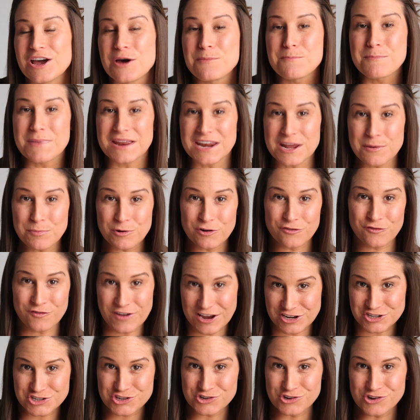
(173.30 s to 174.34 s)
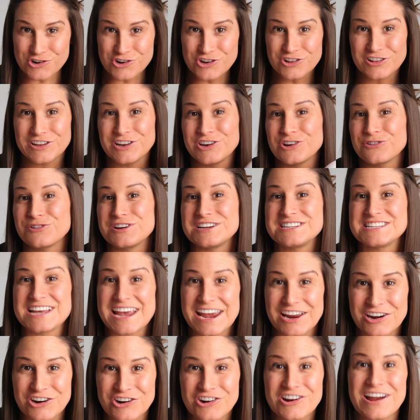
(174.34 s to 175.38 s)
a mini professional clean your
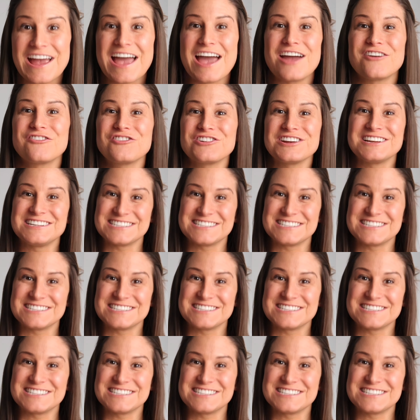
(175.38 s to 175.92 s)
retainer every